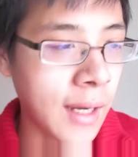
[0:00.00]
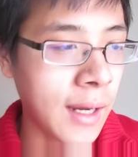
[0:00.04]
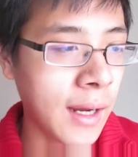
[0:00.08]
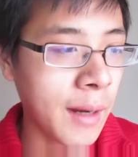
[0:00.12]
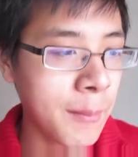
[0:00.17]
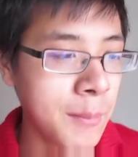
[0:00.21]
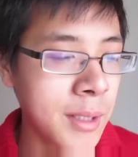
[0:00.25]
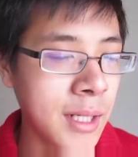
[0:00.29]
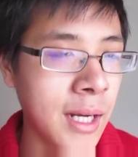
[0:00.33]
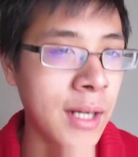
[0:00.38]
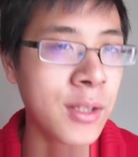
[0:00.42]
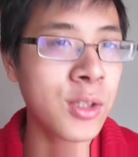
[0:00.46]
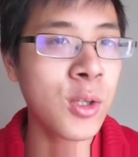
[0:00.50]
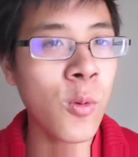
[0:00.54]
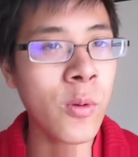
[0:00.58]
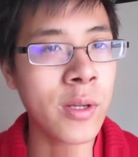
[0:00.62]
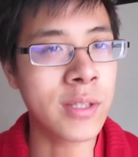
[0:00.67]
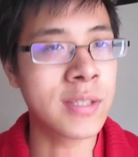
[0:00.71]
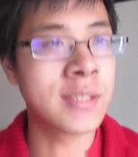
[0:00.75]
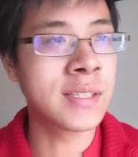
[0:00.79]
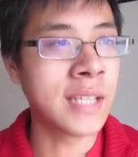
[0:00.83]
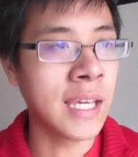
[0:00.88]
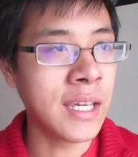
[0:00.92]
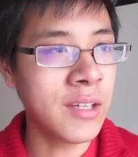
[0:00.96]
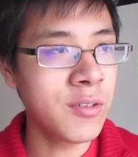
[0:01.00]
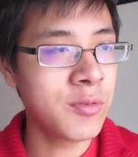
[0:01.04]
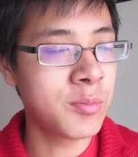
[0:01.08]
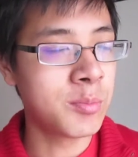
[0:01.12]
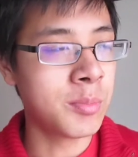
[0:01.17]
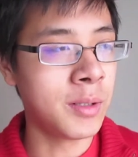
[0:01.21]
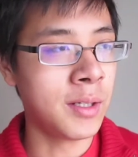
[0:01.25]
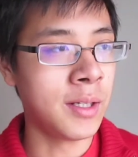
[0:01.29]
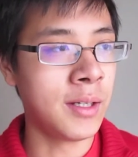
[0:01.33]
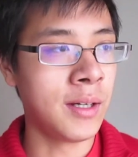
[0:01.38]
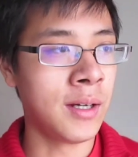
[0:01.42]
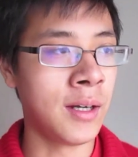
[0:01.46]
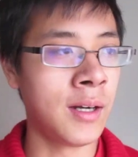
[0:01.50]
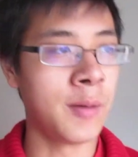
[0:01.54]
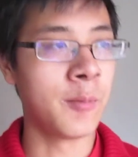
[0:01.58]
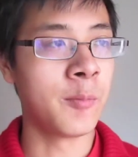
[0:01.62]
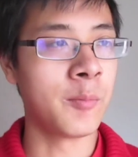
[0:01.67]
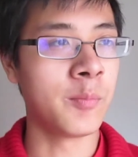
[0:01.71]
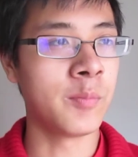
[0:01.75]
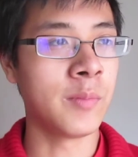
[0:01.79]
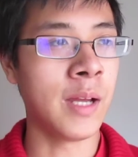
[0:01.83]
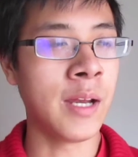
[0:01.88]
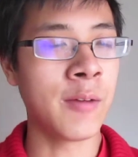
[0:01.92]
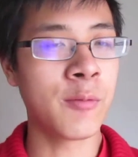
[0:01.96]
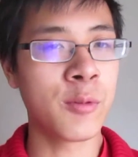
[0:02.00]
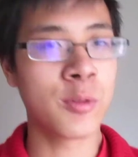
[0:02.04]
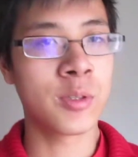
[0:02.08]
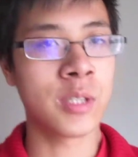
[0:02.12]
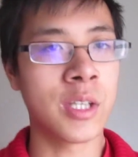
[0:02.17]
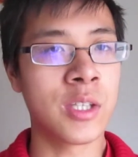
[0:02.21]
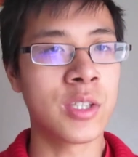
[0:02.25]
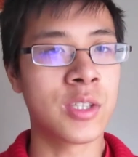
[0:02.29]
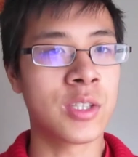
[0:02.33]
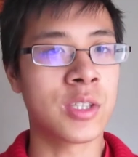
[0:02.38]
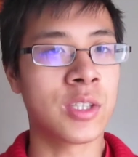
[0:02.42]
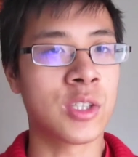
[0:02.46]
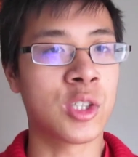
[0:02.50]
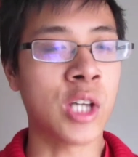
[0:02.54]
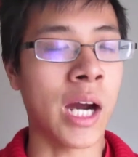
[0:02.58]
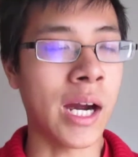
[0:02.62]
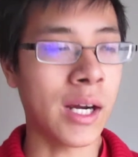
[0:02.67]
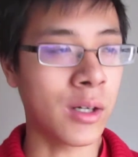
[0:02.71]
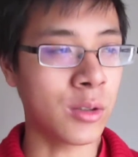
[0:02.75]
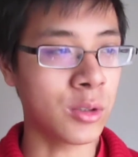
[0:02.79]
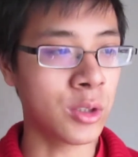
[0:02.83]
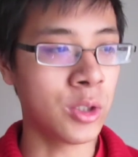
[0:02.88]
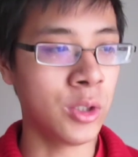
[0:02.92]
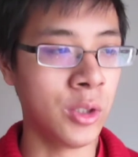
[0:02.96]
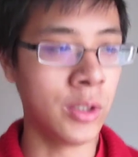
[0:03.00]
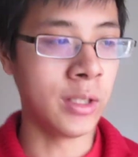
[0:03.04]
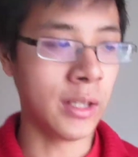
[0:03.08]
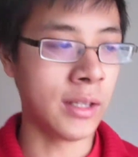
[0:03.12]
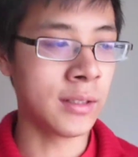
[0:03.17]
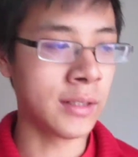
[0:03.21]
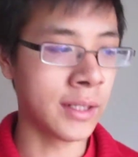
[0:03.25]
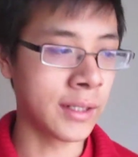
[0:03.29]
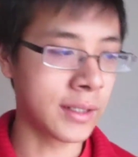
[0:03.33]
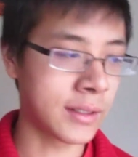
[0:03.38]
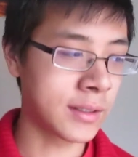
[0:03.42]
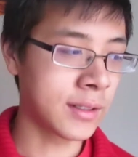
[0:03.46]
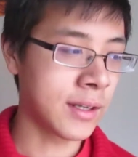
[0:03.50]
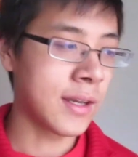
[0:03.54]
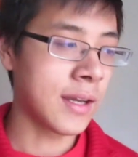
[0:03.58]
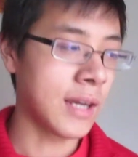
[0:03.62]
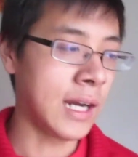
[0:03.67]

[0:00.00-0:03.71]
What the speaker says: mean, I know it's safe, but ever since childhood, like,